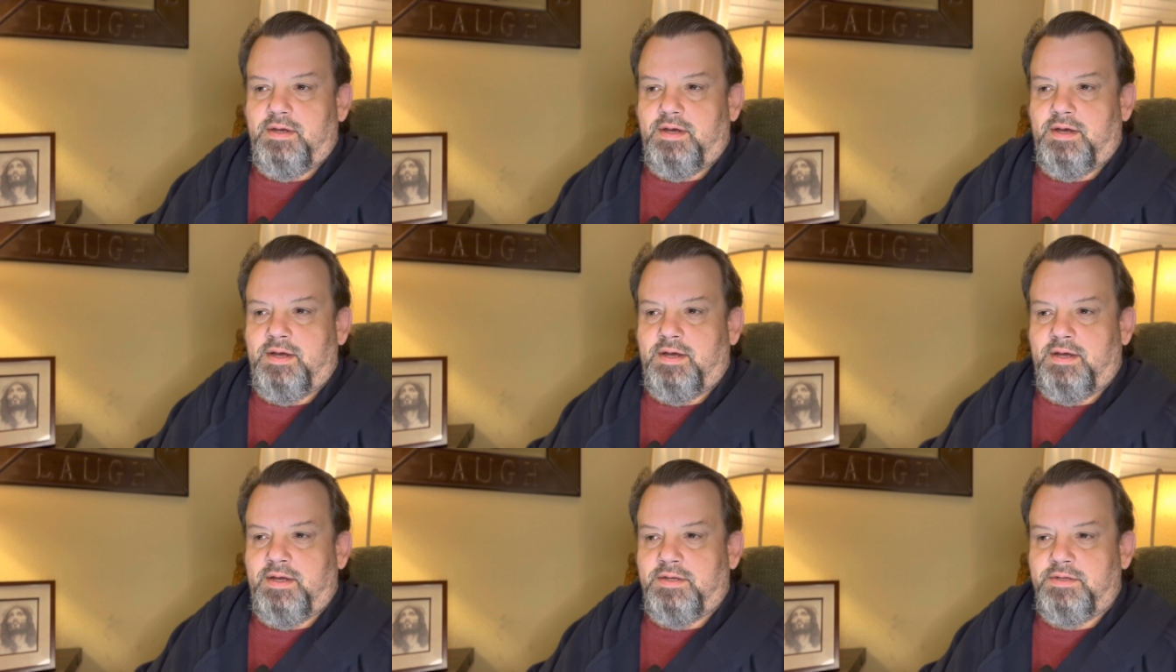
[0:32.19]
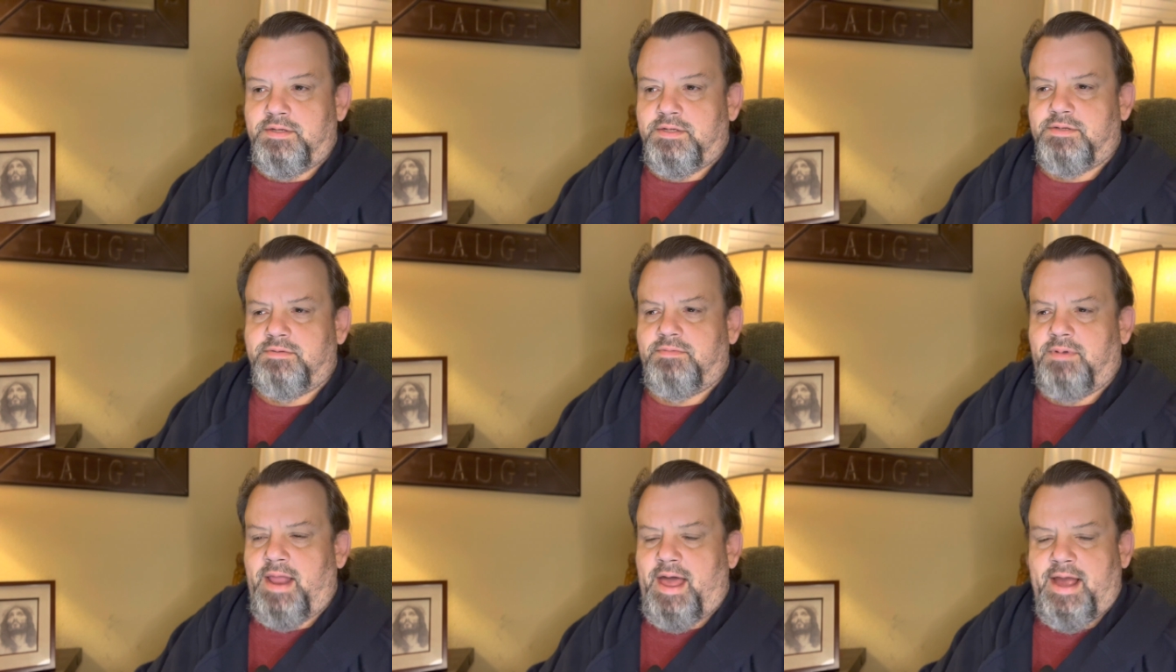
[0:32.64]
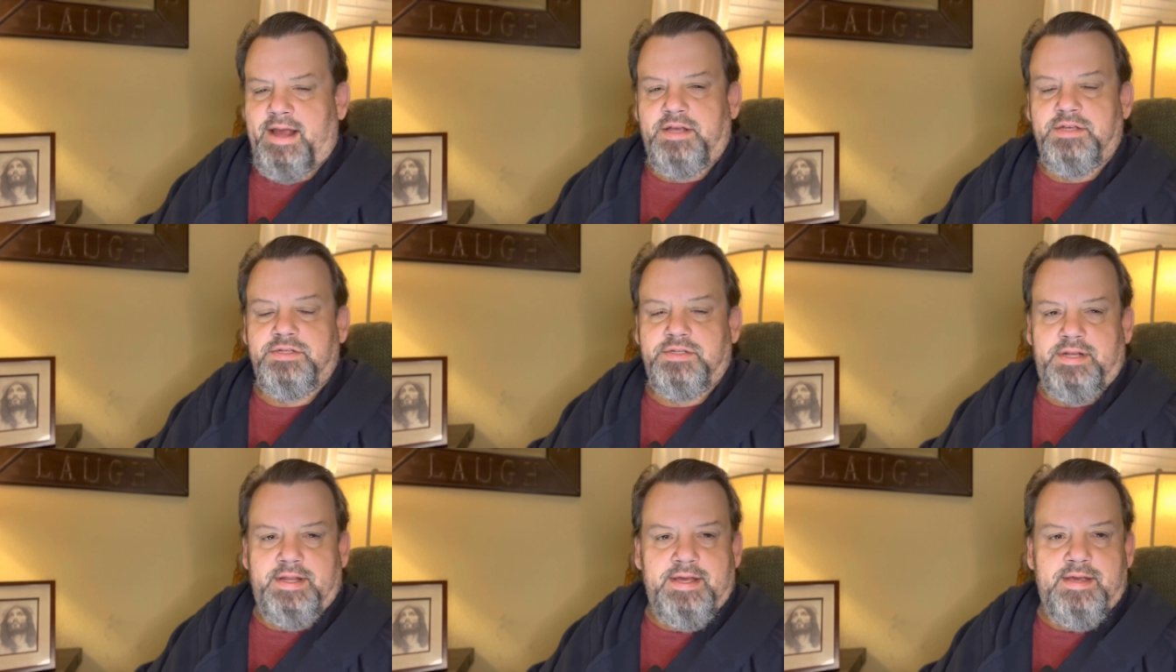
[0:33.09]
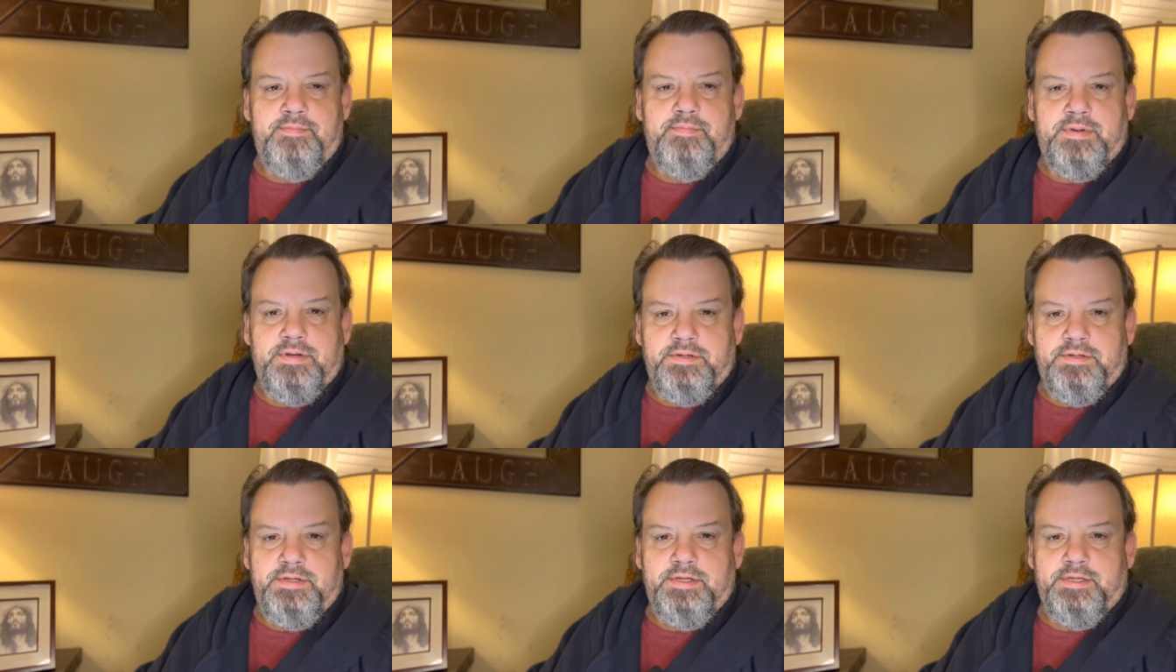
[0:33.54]
uh, just lack of sleep
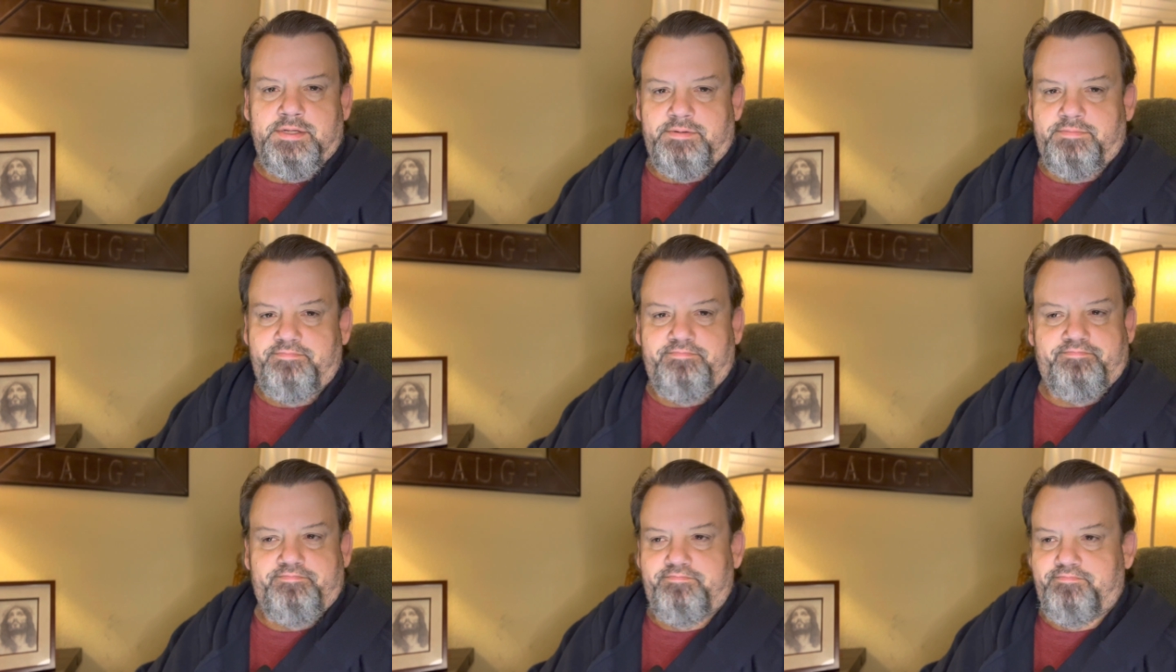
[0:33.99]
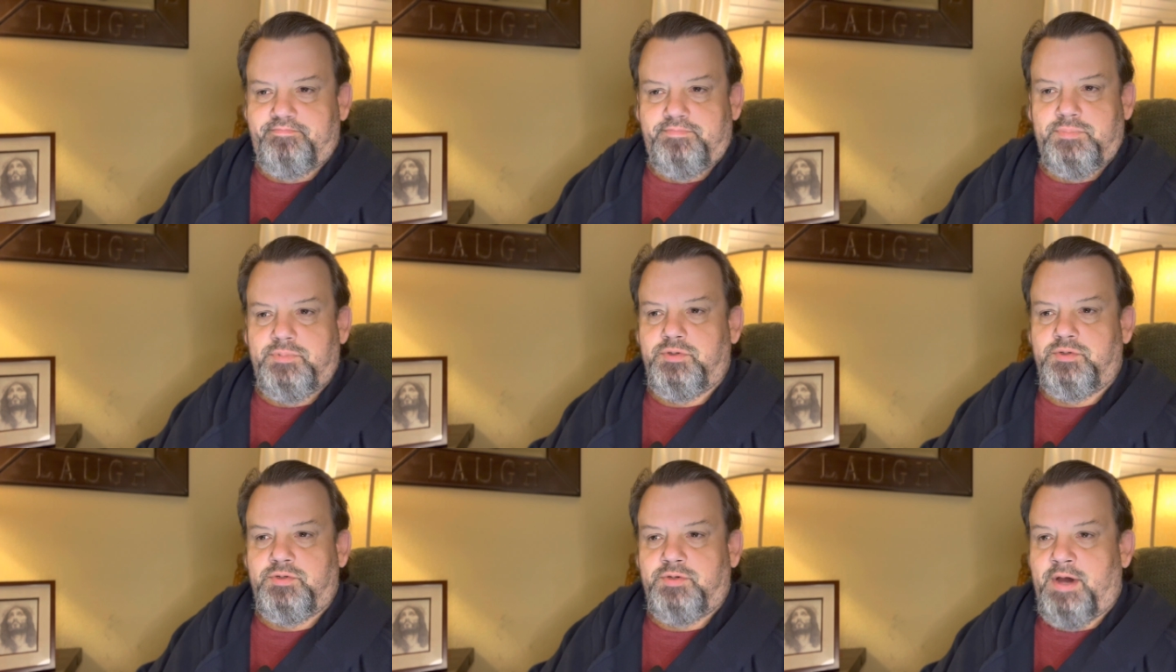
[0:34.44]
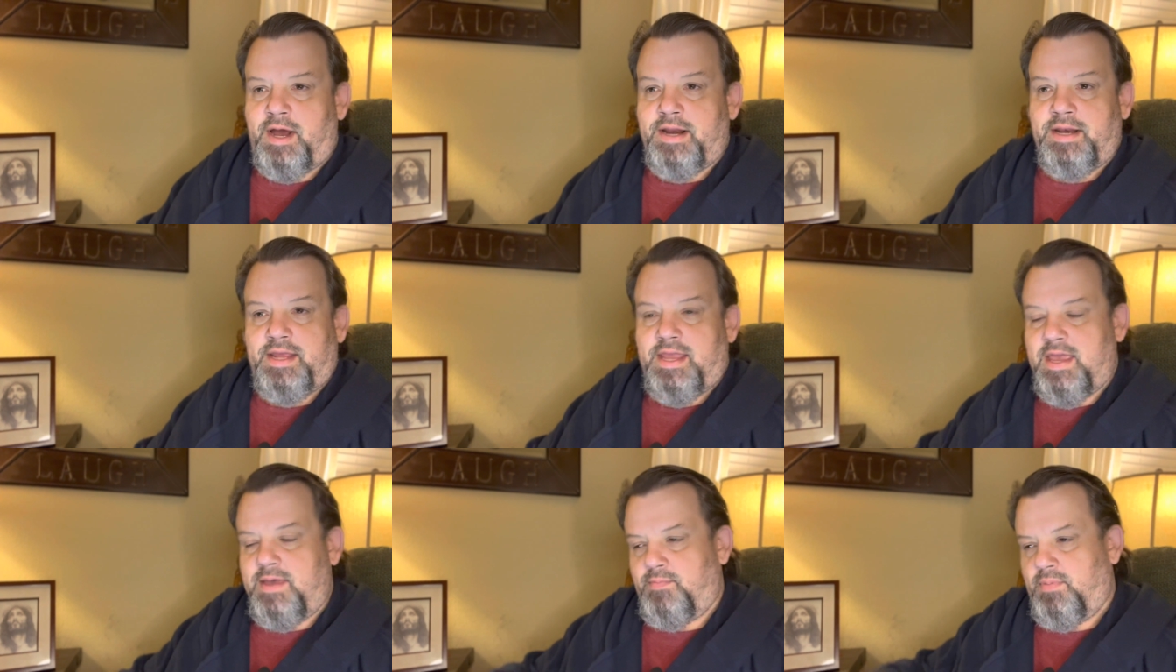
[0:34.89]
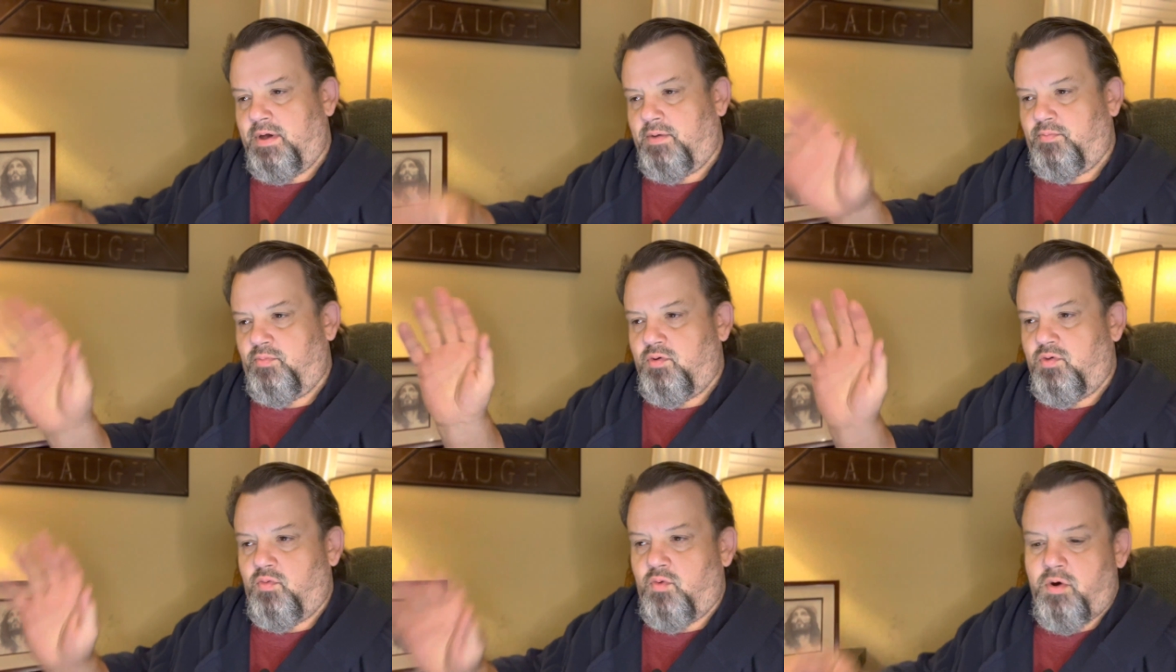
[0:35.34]
and just trying to keep up
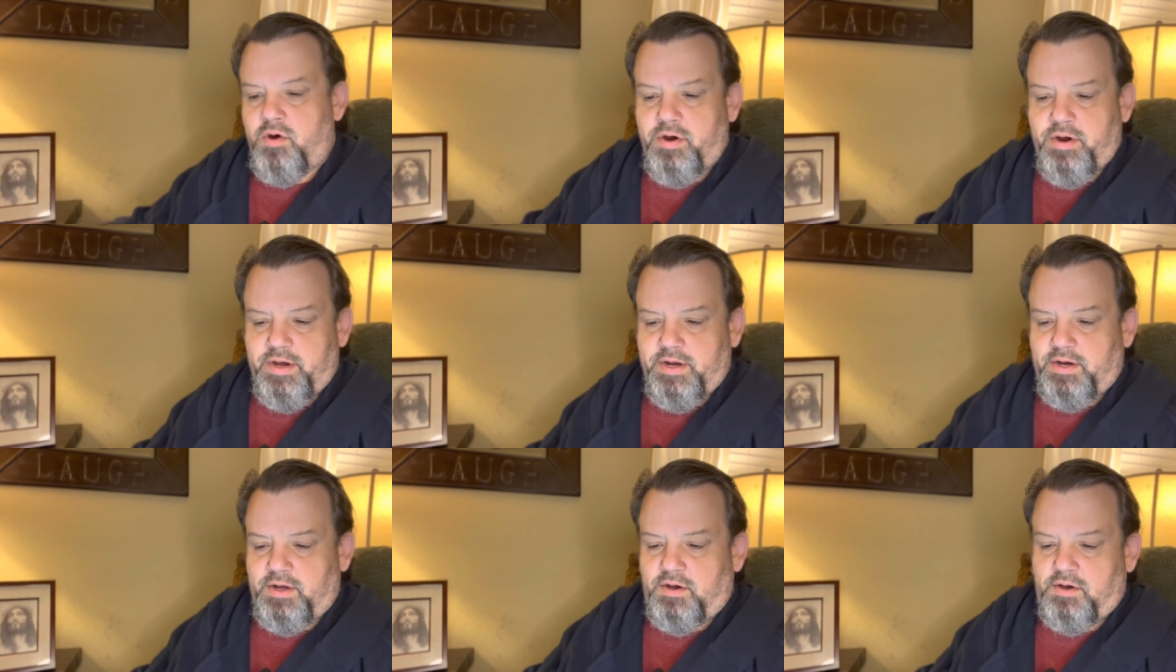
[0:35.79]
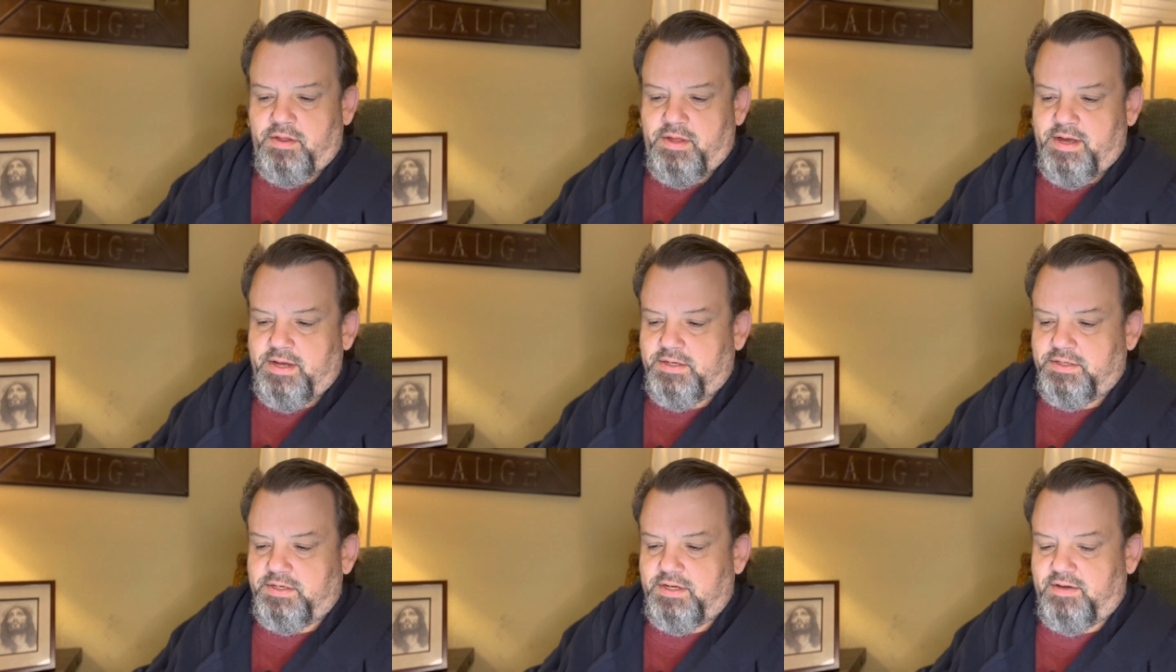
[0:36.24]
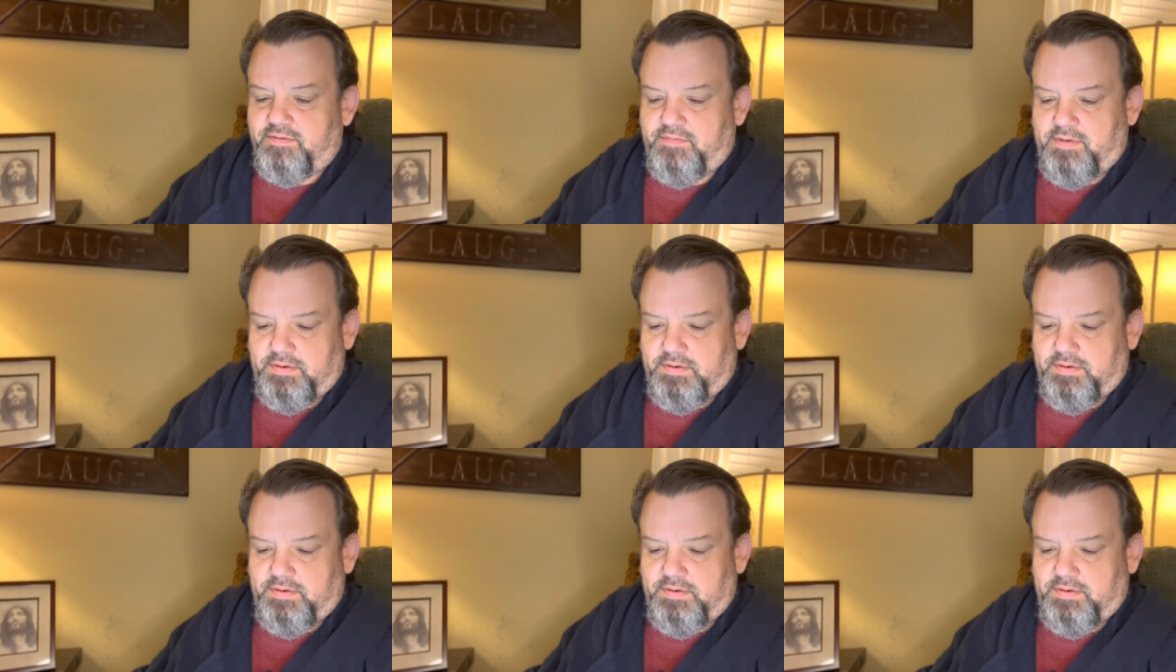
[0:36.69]
with work and all that stuff.